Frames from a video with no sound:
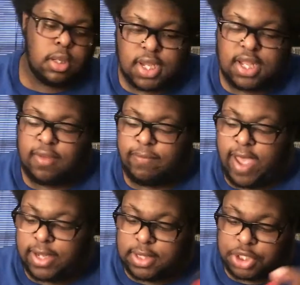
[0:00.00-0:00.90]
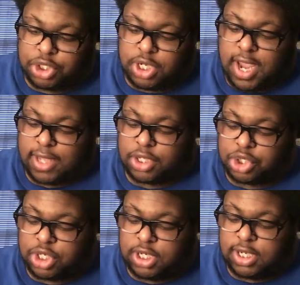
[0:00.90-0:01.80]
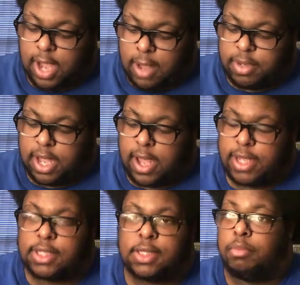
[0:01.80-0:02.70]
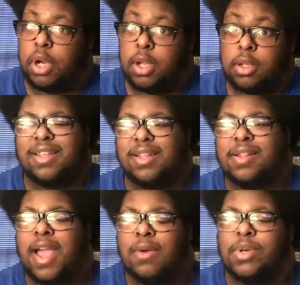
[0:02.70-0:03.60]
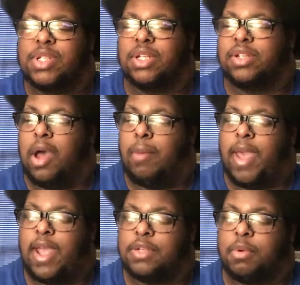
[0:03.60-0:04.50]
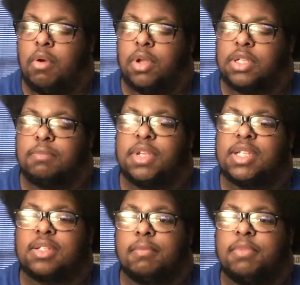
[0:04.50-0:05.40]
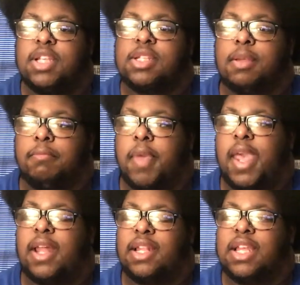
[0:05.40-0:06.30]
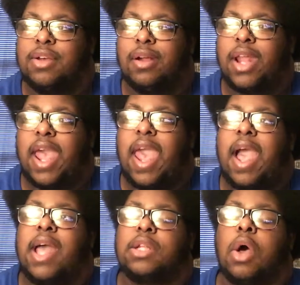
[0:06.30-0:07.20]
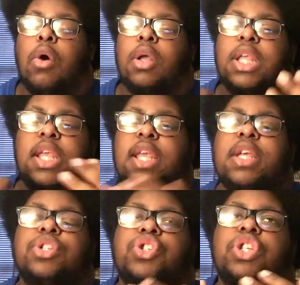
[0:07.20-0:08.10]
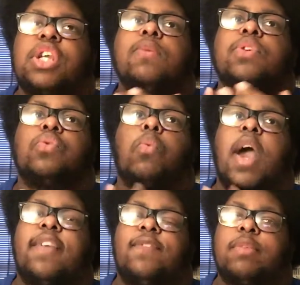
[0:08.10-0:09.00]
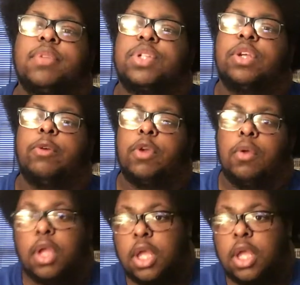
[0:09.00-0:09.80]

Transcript: And the fact that she had the Shinigami eyes, bro. Light was a dumbass, bro, because Misa Misa, man, he could have had, she was wifey material.